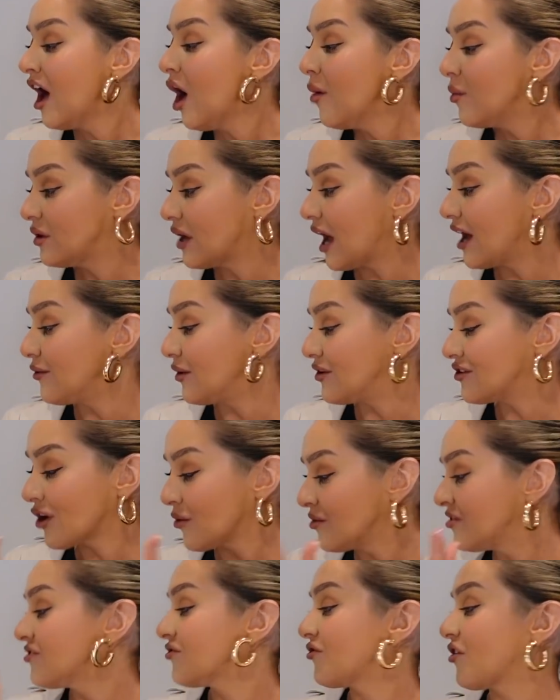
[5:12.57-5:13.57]
But yeah, anyway, she got
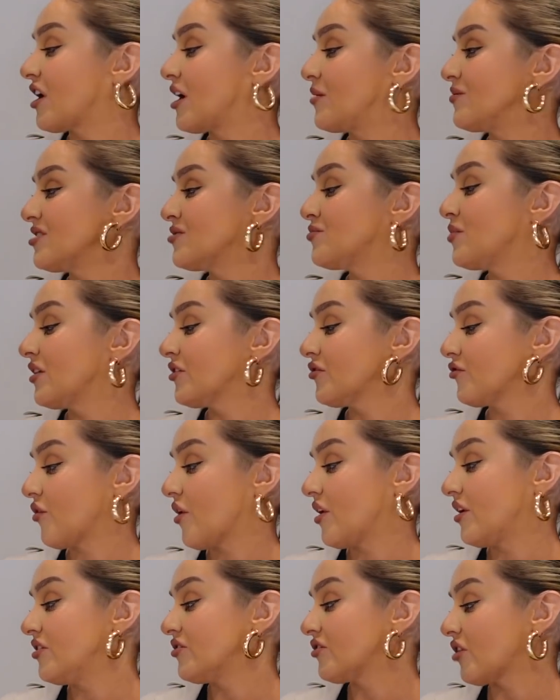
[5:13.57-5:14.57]
me this frame. It's best
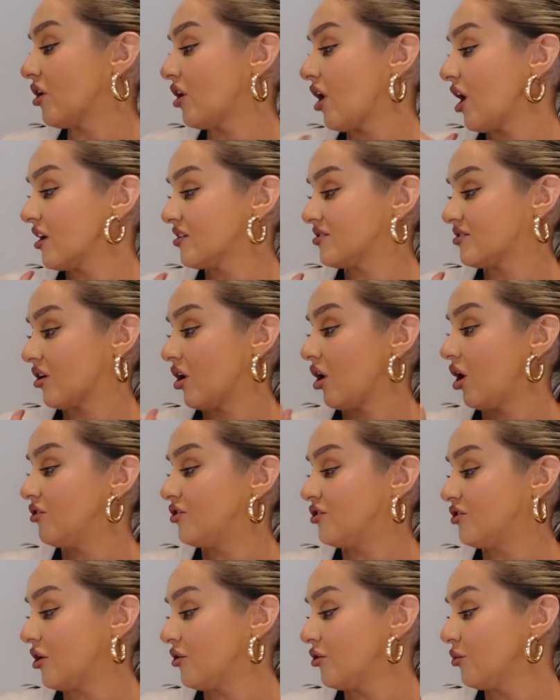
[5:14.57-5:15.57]
friends, are like stars.
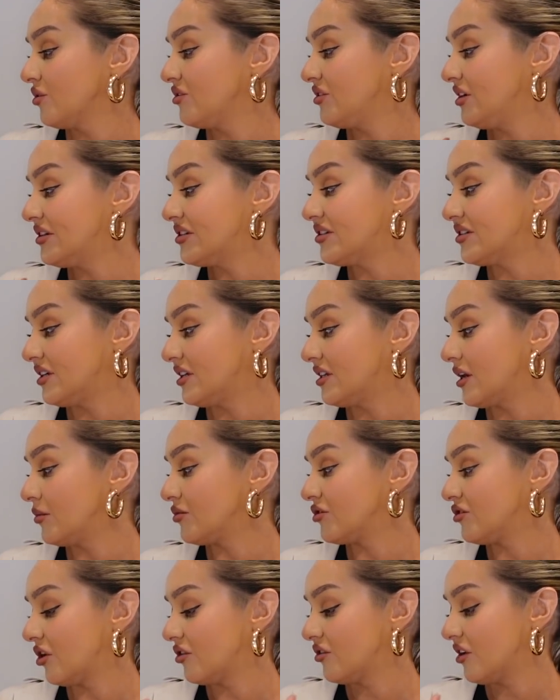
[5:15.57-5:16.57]
You don't always need to see them
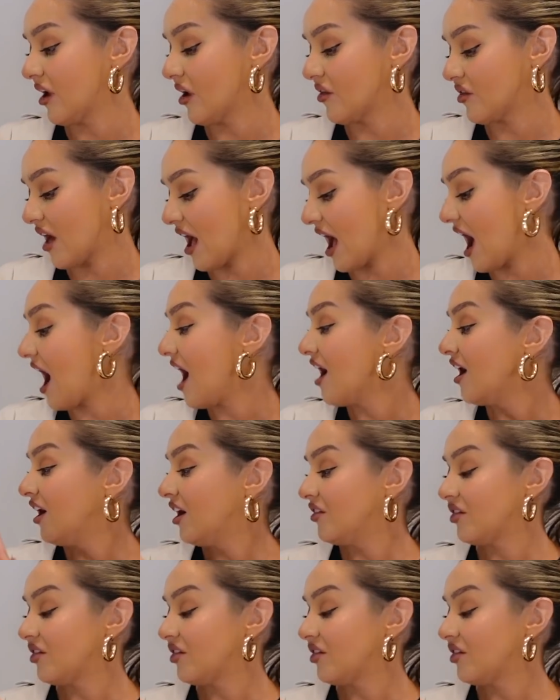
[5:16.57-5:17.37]
to know they are there.